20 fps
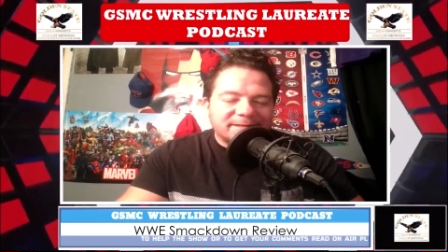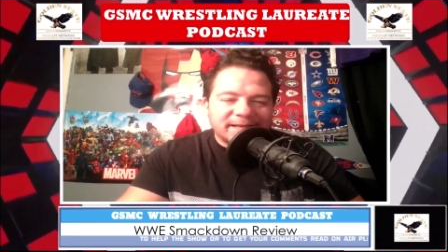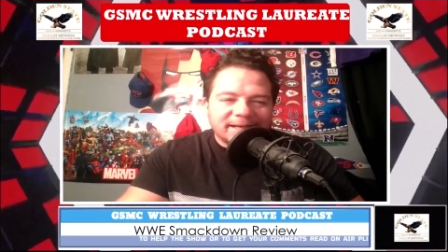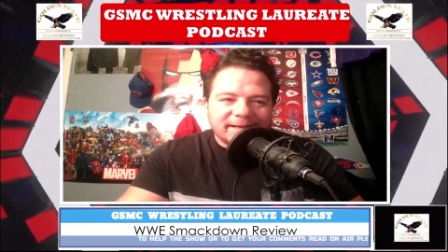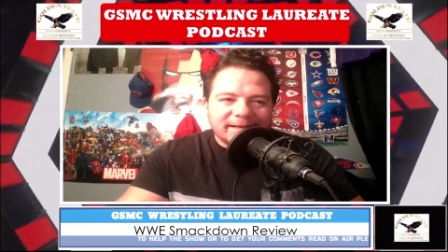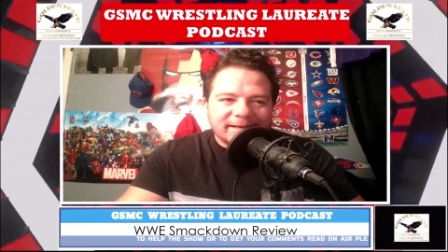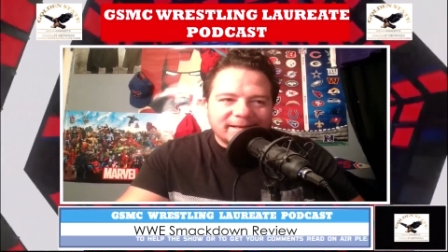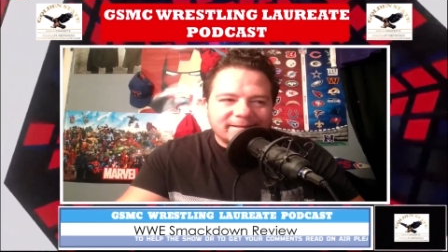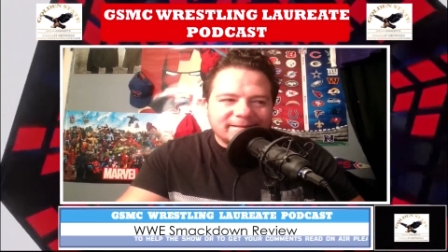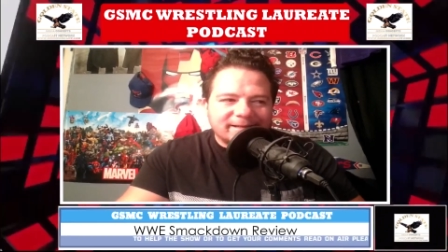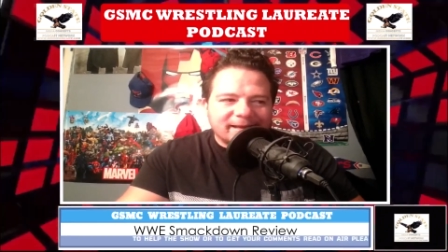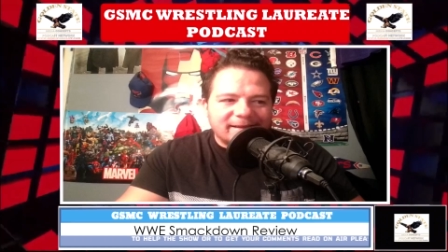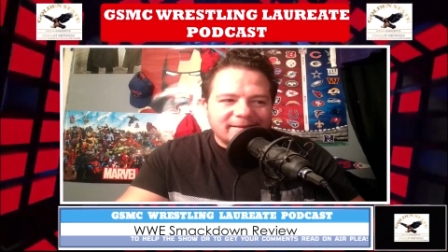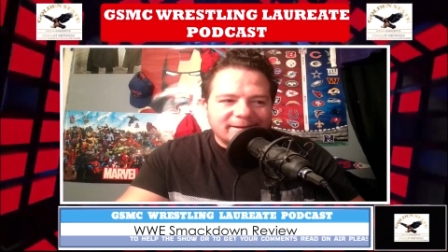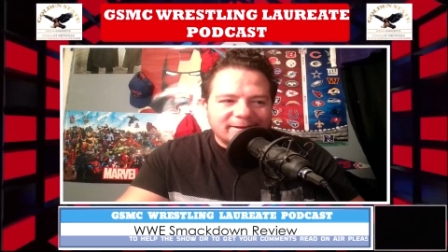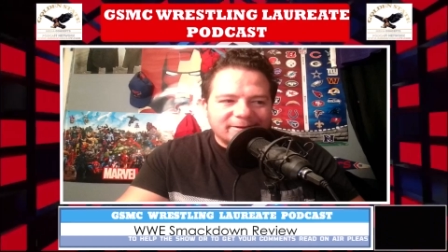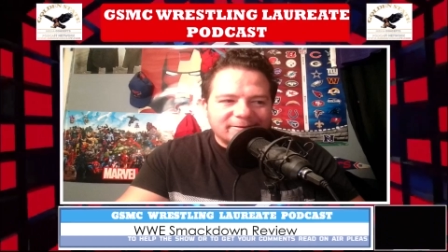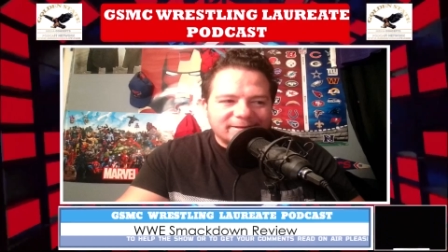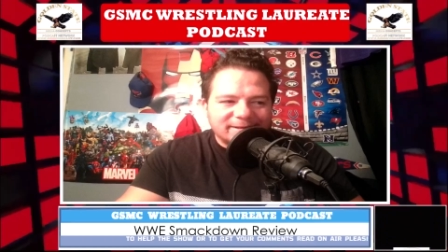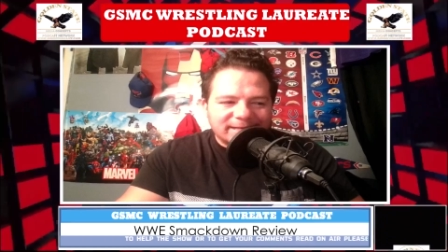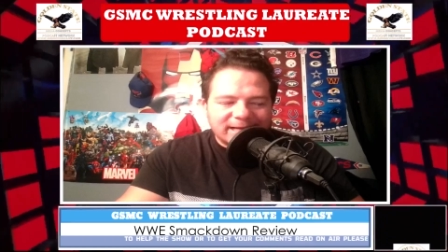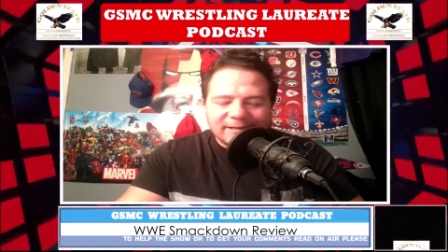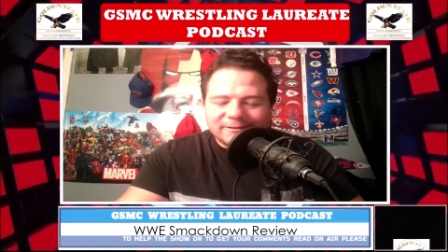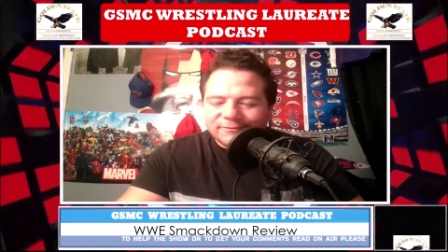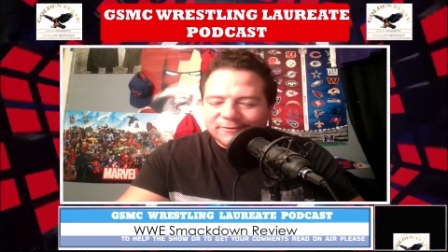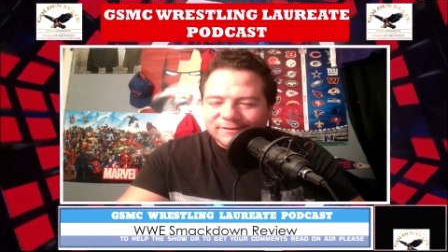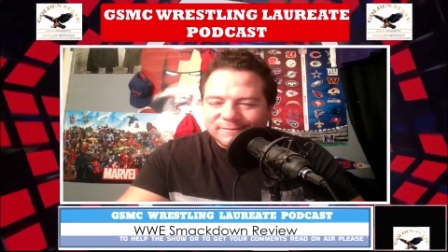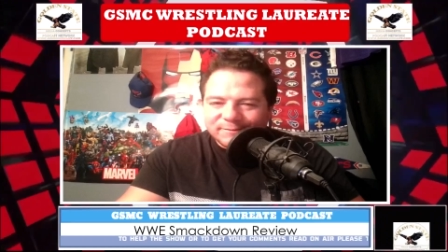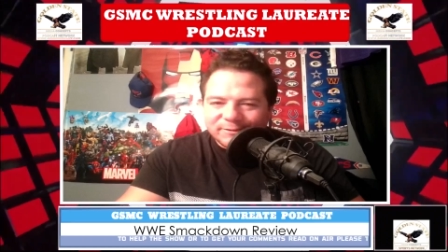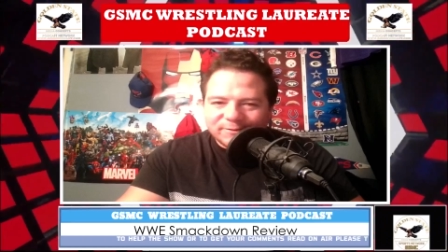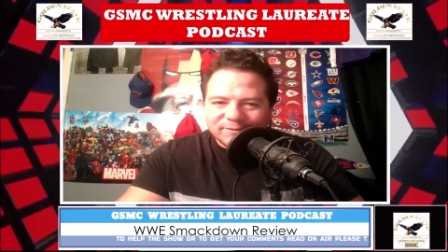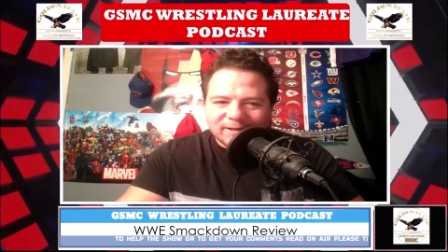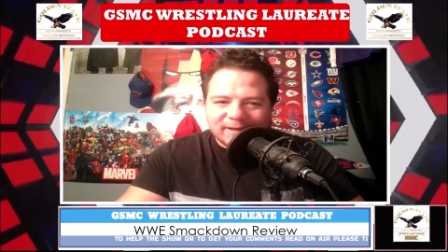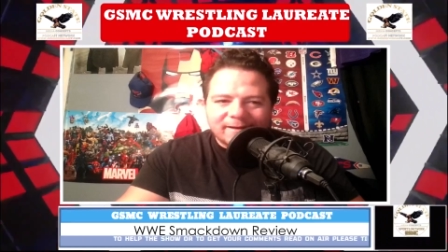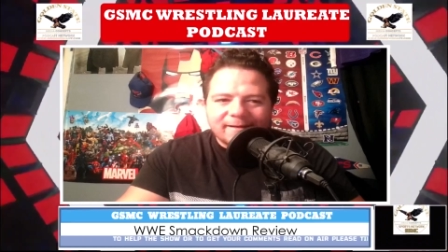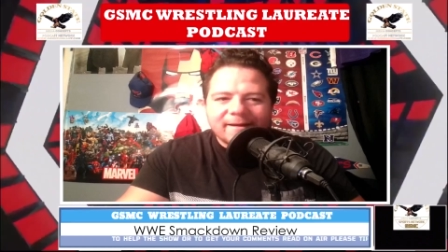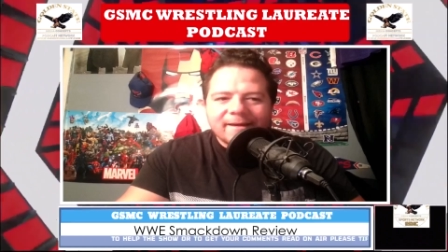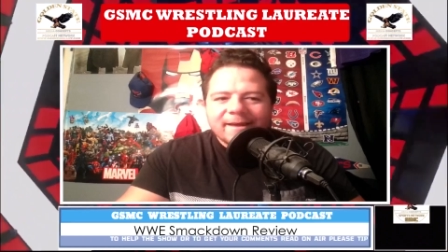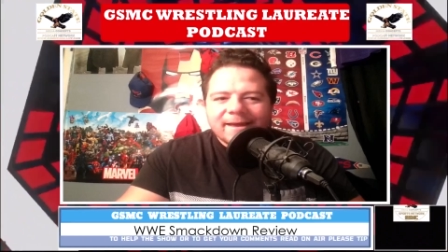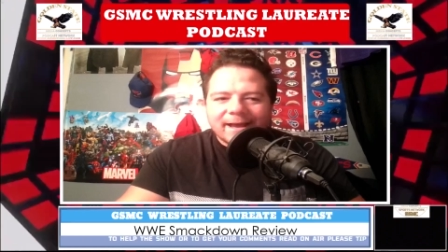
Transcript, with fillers: singing his uh you know his entrance music